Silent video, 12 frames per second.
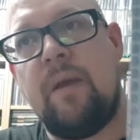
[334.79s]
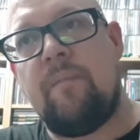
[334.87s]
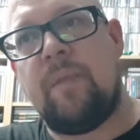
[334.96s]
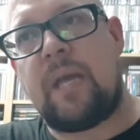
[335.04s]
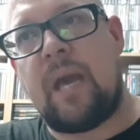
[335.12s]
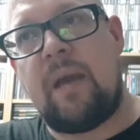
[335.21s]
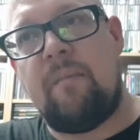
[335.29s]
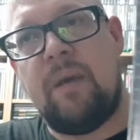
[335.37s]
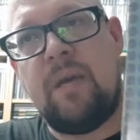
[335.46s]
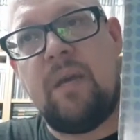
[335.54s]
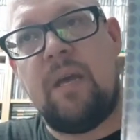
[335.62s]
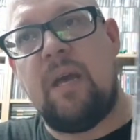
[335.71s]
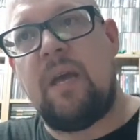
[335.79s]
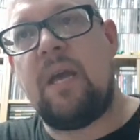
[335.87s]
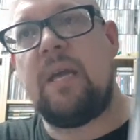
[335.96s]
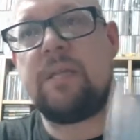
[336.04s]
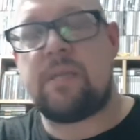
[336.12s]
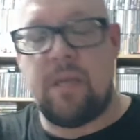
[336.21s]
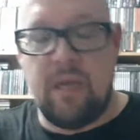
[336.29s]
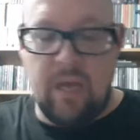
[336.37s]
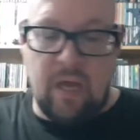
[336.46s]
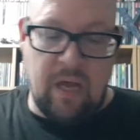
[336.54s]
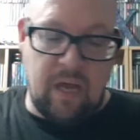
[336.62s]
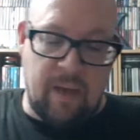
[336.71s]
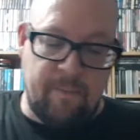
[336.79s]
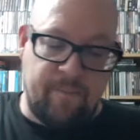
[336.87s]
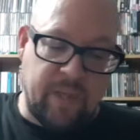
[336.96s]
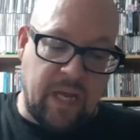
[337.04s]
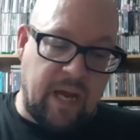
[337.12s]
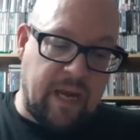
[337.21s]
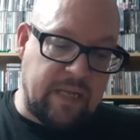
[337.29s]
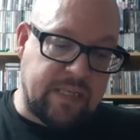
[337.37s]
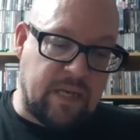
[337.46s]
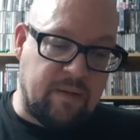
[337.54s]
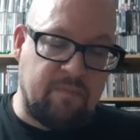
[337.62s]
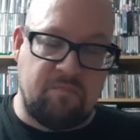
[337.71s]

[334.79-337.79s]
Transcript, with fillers: became a hit um, and it's a